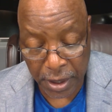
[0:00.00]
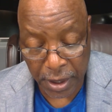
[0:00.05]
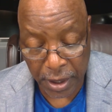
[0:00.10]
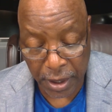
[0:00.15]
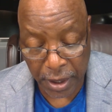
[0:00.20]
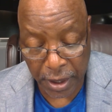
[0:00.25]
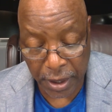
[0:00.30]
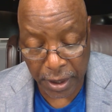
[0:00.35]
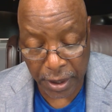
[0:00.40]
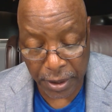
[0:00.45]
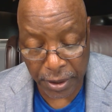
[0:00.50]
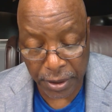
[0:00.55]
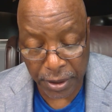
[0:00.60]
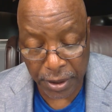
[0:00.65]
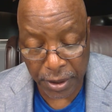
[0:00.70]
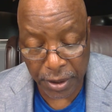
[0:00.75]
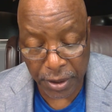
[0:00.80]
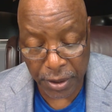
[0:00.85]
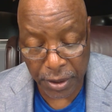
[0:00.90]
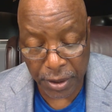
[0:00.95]
And
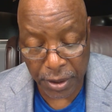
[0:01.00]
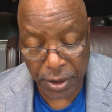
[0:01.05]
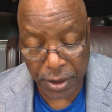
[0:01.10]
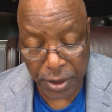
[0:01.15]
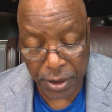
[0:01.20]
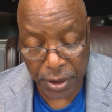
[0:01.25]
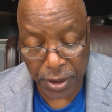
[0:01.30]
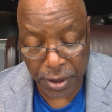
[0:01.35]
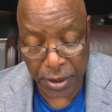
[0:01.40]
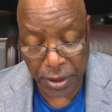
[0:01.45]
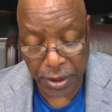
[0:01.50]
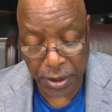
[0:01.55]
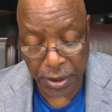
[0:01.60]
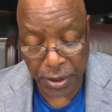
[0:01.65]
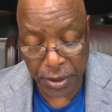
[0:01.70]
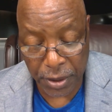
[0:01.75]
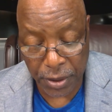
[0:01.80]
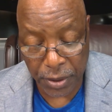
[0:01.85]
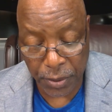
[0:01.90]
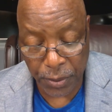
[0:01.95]

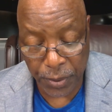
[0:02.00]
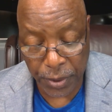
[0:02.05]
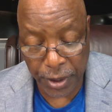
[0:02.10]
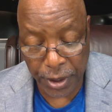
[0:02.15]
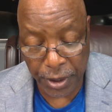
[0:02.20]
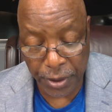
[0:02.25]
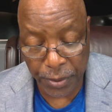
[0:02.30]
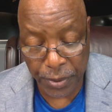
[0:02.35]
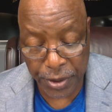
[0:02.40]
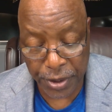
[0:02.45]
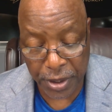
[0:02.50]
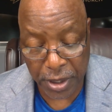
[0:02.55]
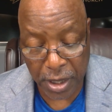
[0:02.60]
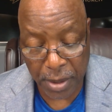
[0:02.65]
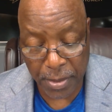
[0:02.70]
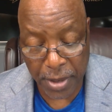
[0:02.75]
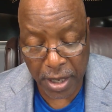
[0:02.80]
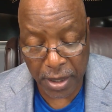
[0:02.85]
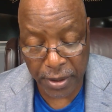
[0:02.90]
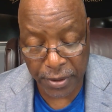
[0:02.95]
when he was
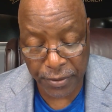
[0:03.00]
come out